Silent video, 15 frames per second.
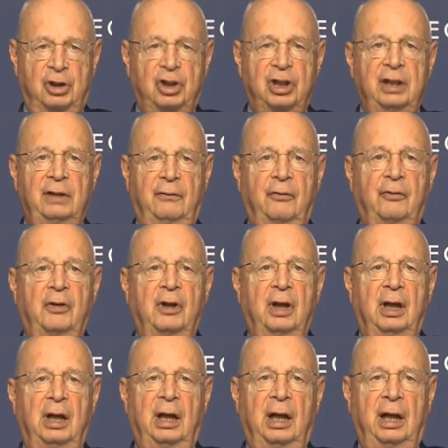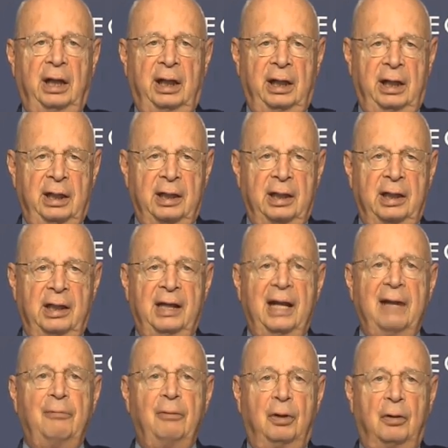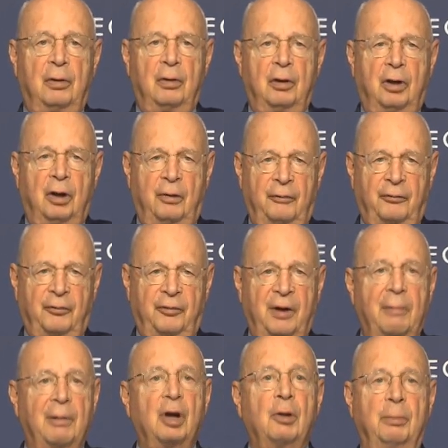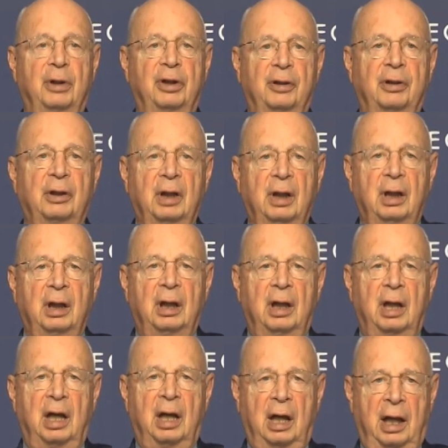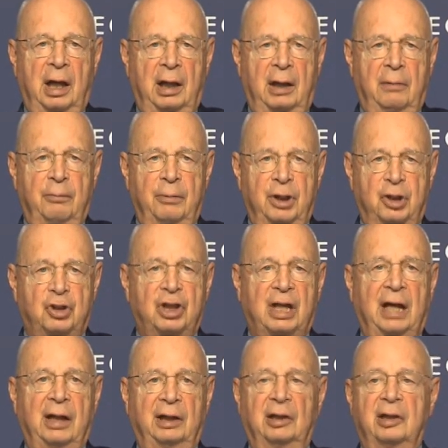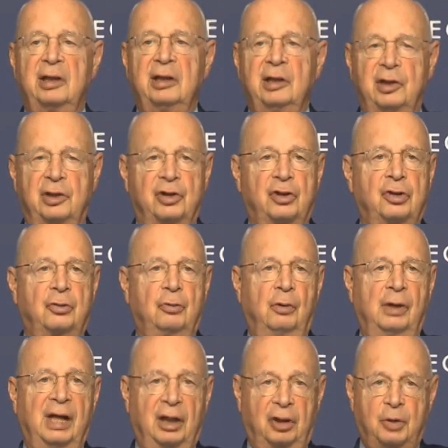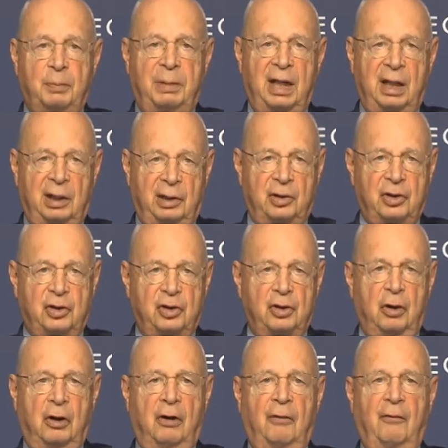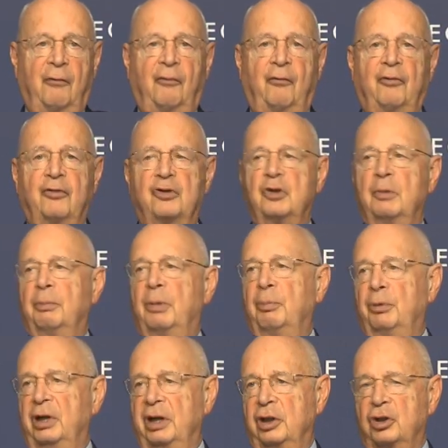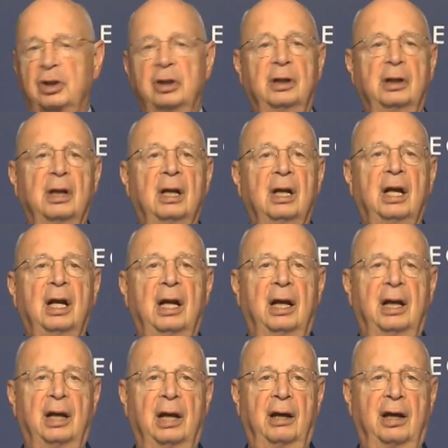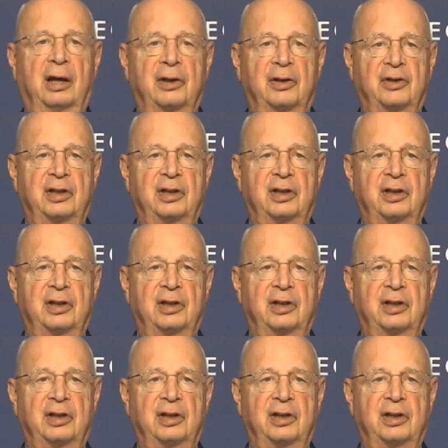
So you've been failed whether you like it or not. Whether I'm telling you the truth or a lie doesn't matter really, does it? Uh, but you've been failed.